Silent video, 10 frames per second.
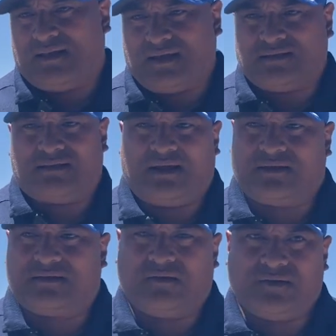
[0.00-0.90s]
and I, I
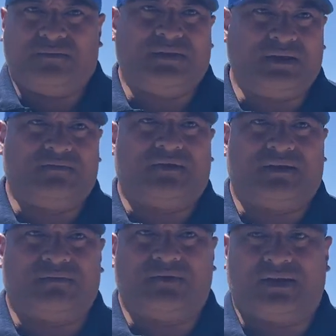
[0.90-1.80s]
totally believe what I
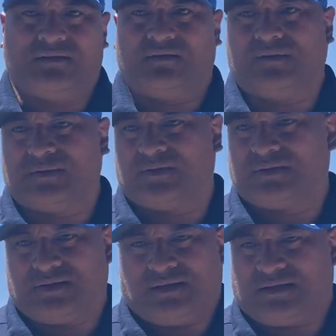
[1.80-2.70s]
what I told them. So
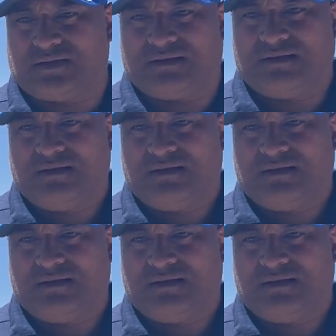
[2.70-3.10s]
it's a, it's a